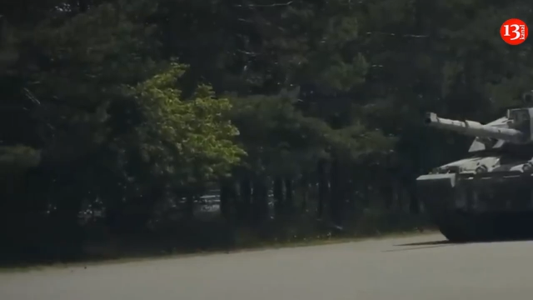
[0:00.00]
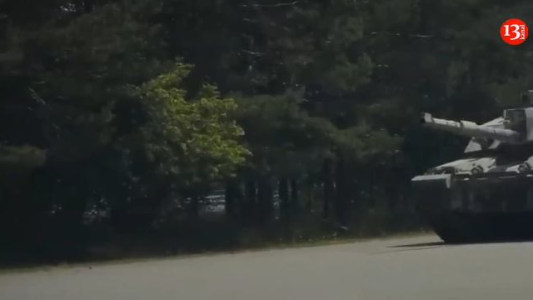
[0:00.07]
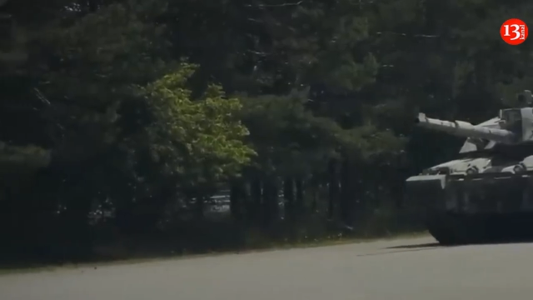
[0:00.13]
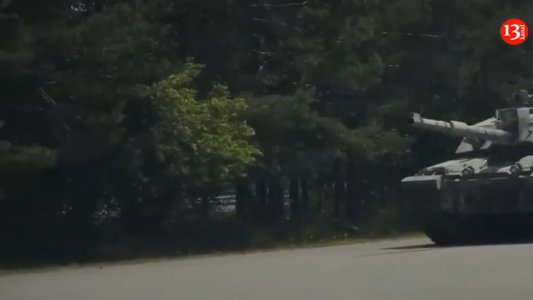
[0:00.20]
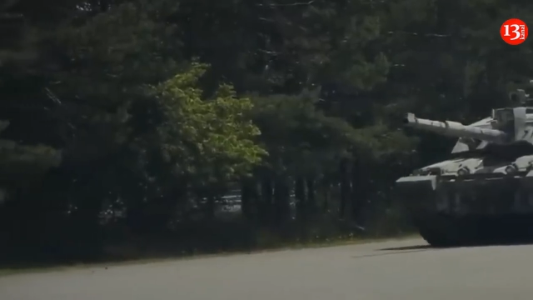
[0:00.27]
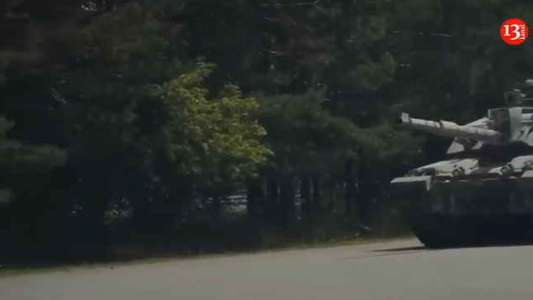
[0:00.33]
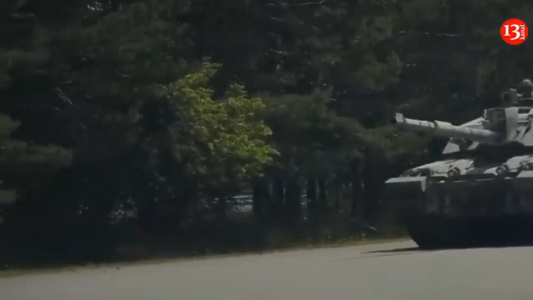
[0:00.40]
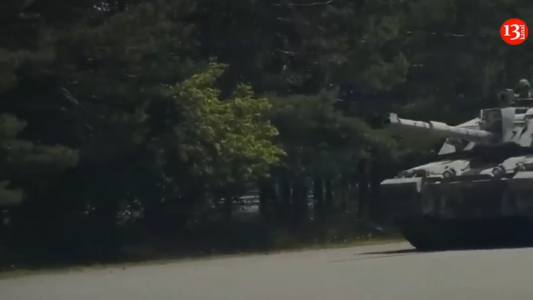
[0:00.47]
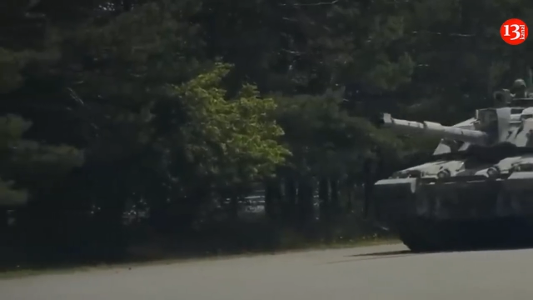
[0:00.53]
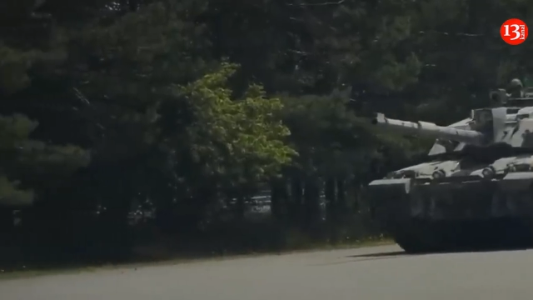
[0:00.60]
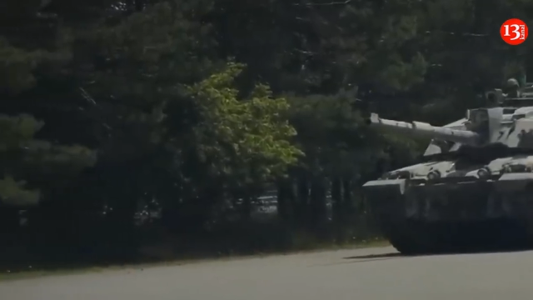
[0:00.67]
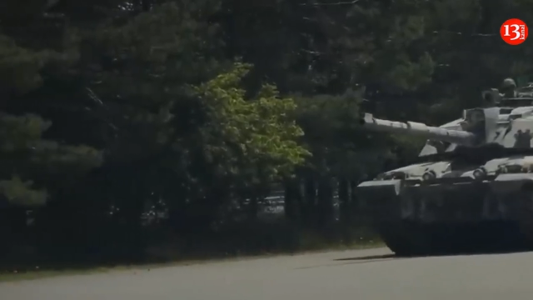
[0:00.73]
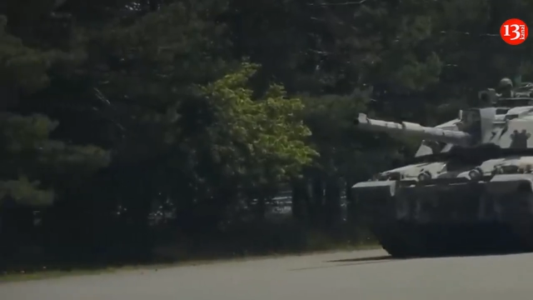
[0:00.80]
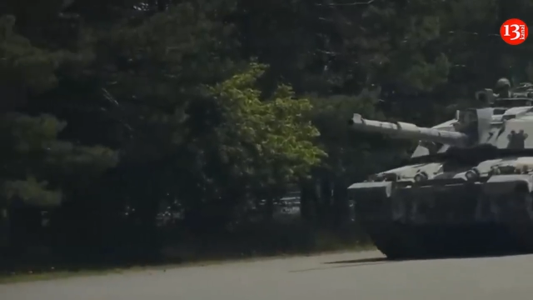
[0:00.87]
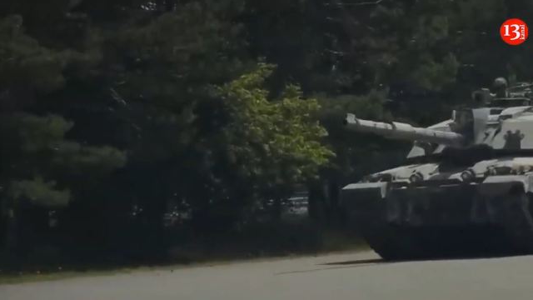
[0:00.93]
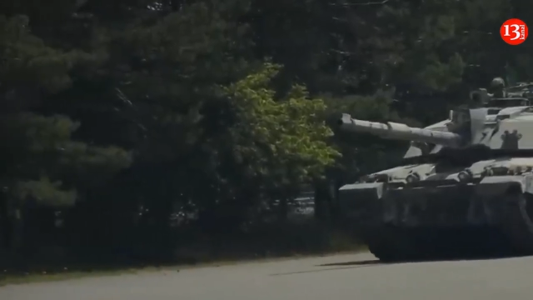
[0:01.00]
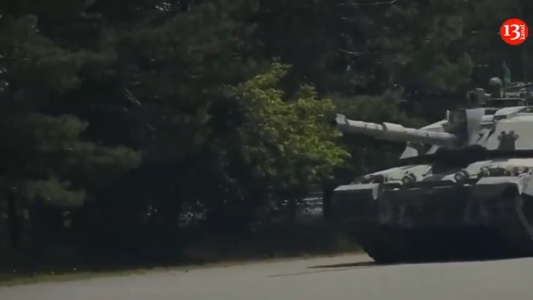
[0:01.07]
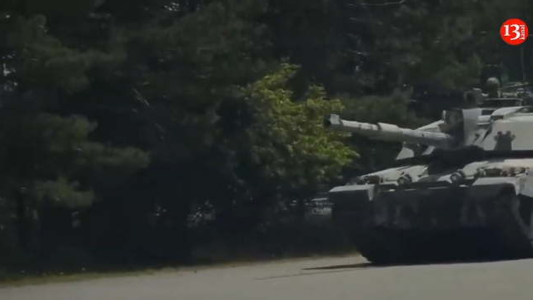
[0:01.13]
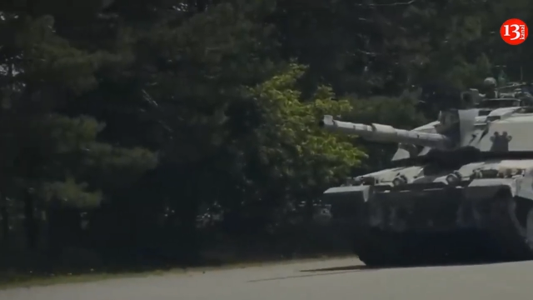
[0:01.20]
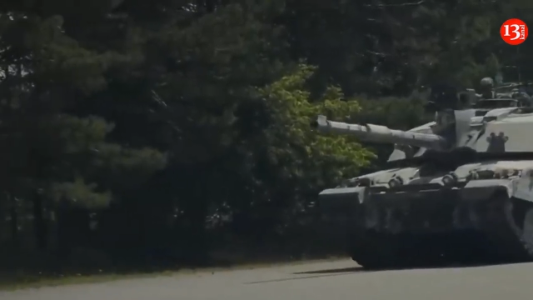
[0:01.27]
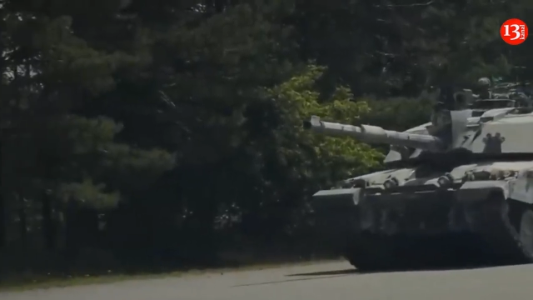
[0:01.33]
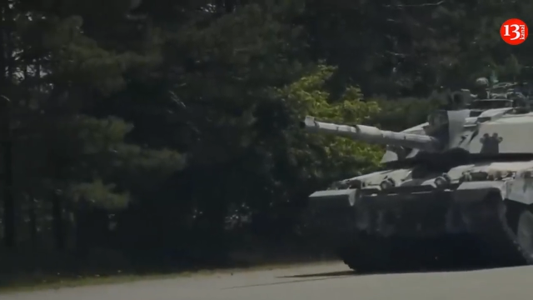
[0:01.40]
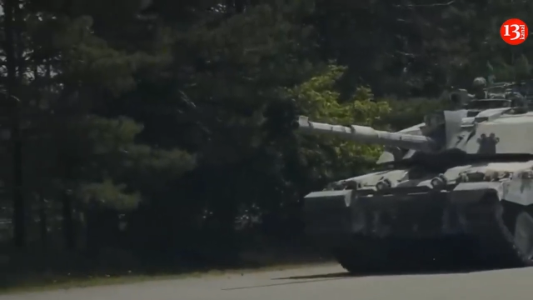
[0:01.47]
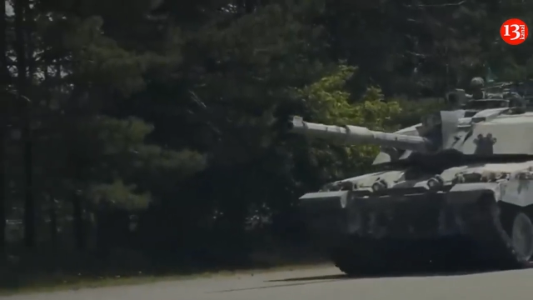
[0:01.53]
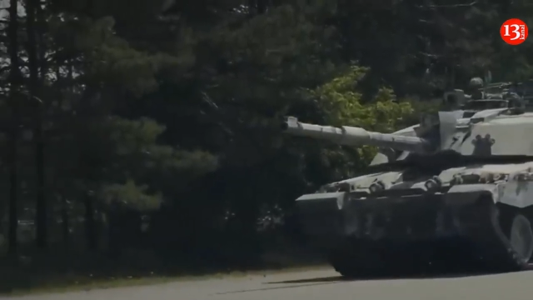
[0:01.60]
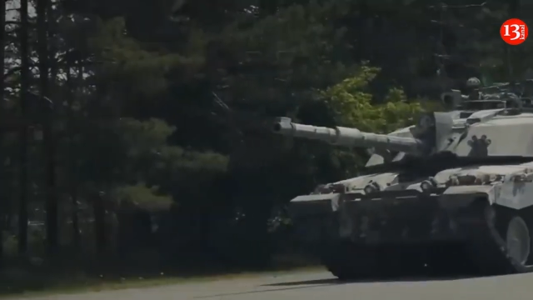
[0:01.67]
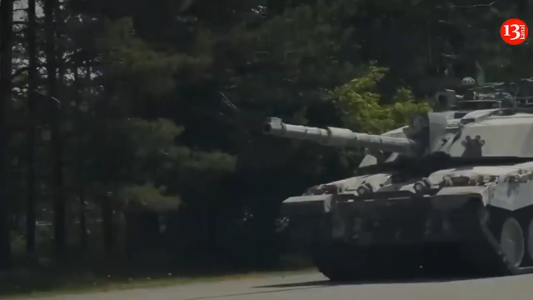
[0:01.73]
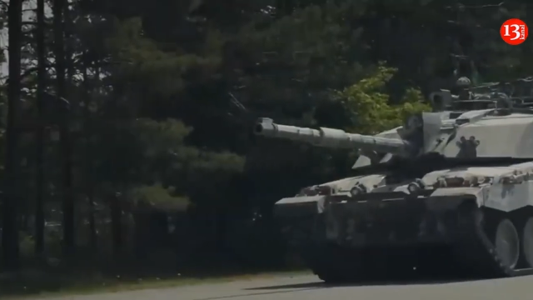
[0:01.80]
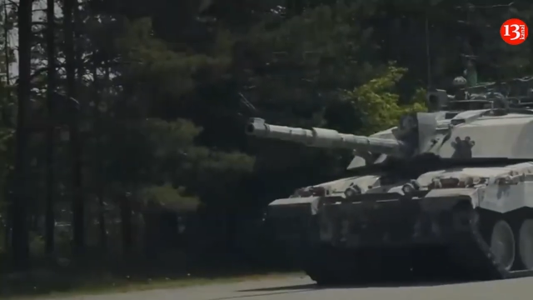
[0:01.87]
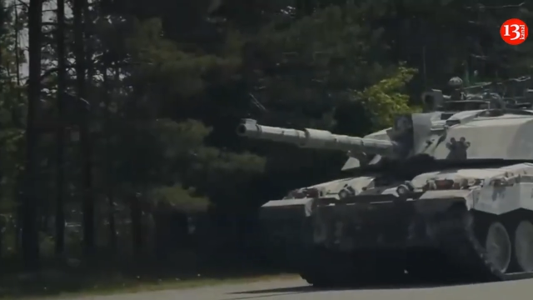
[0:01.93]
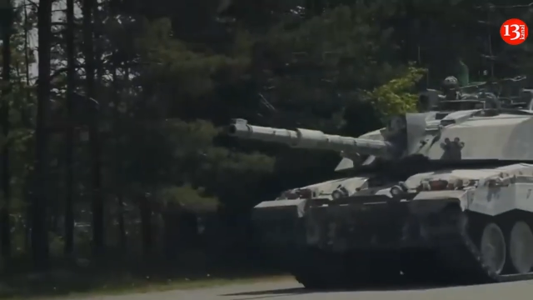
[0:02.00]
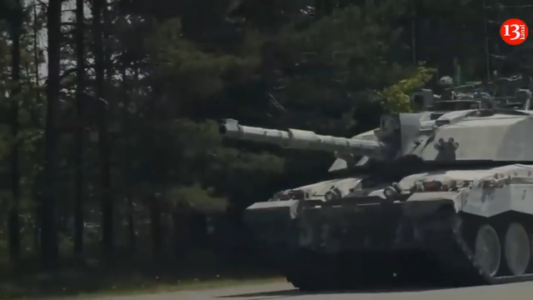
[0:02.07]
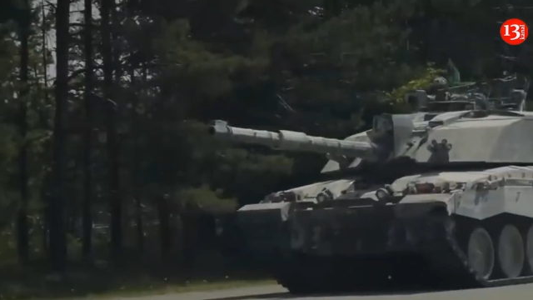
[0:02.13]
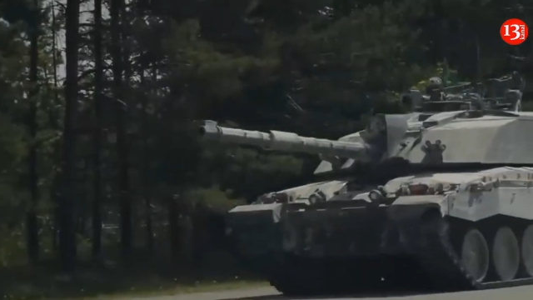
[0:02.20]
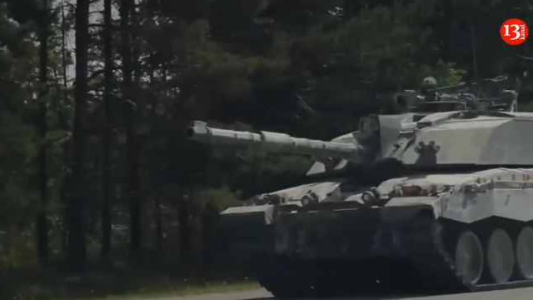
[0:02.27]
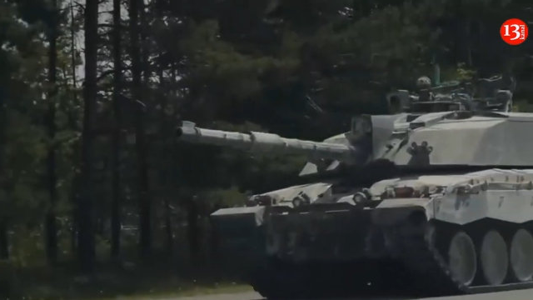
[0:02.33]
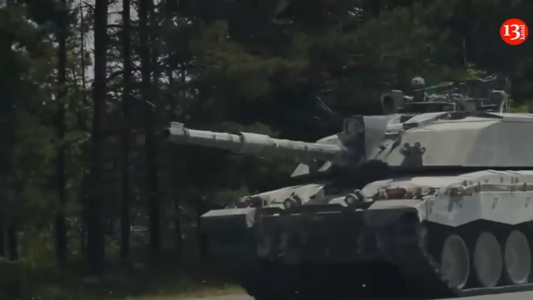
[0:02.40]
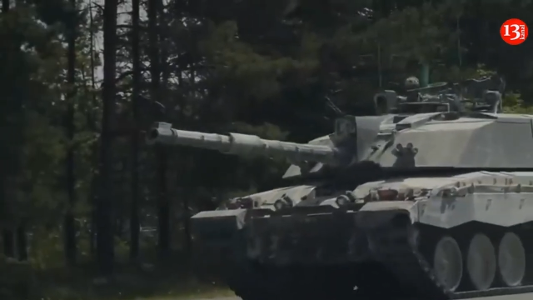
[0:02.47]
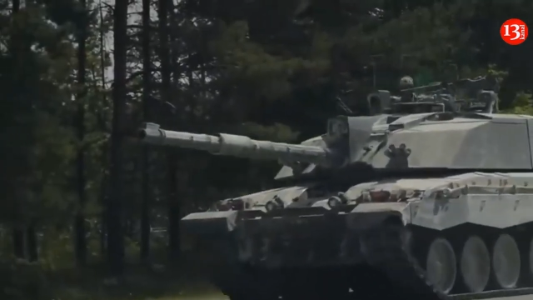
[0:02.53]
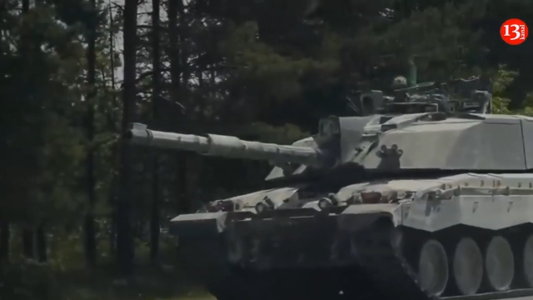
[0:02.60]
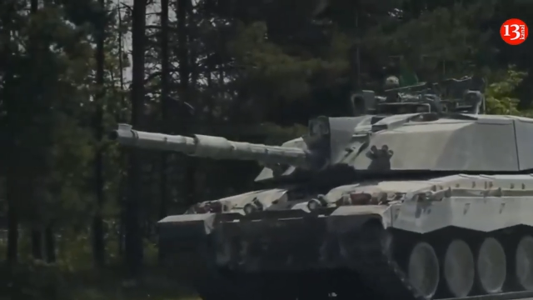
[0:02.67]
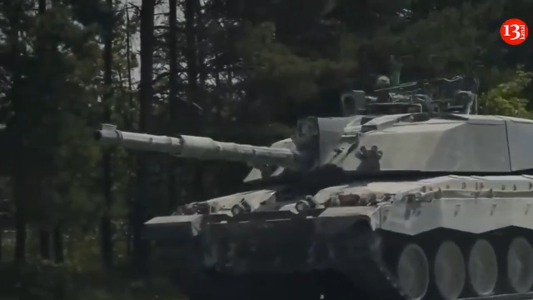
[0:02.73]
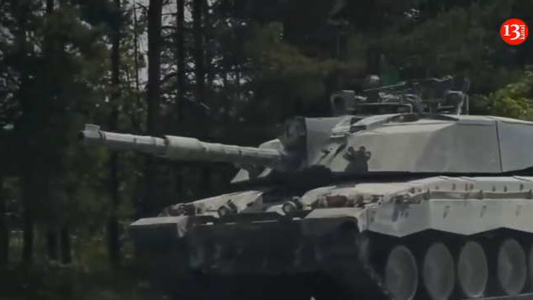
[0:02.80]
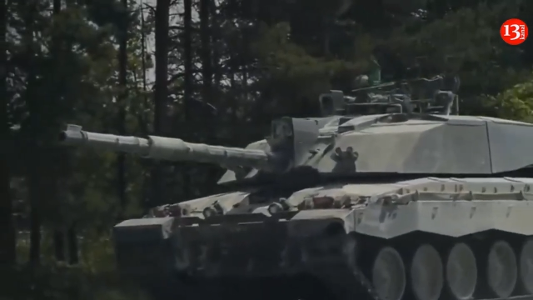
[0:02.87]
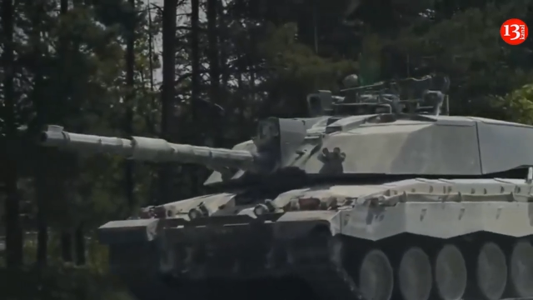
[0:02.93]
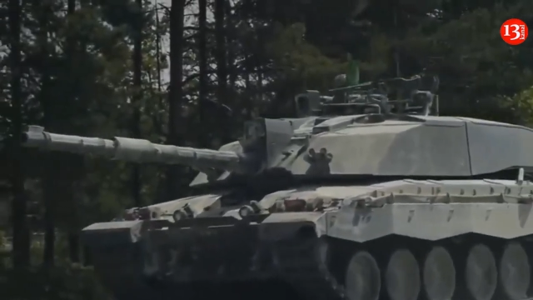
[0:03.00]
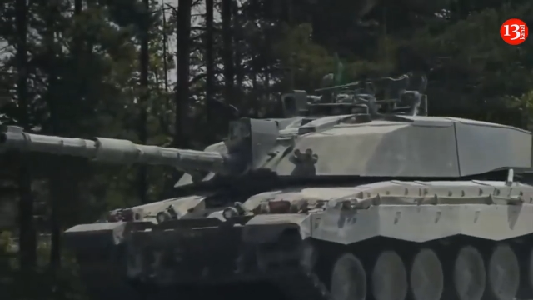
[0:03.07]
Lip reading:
(no speaker visible)